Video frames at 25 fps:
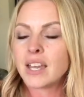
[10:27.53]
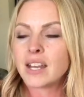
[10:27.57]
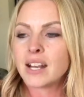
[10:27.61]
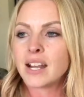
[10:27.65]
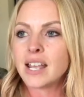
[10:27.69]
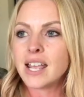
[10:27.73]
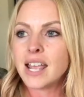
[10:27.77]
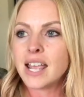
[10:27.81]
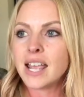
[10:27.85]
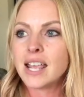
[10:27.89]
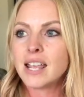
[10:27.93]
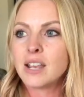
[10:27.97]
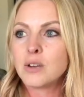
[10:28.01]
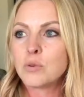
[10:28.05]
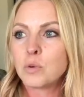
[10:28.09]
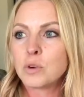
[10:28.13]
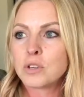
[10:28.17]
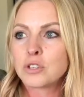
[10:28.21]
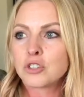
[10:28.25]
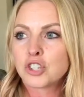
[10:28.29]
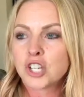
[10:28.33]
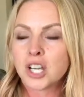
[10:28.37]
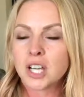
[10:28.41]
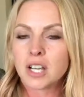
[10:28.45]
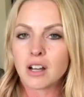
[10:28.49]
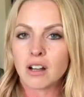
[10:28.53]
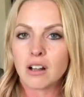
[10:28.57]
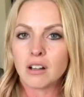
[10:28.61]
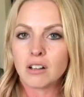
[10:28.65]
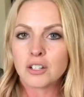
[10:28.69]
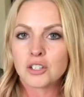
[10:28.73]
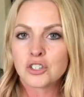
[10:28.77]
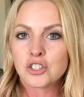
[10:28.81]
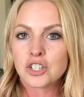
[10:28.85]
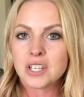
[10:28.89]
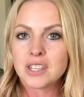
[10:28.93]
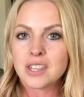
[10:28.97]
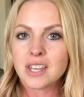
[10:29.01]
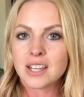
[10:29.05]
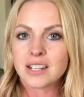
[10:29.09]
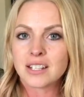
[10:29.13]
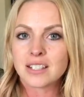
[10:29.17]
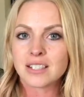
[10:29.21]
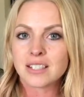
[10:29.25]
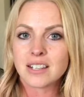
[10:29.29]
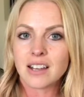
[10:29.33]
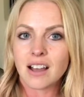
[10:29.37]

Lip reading: I hate with Shakeology that it's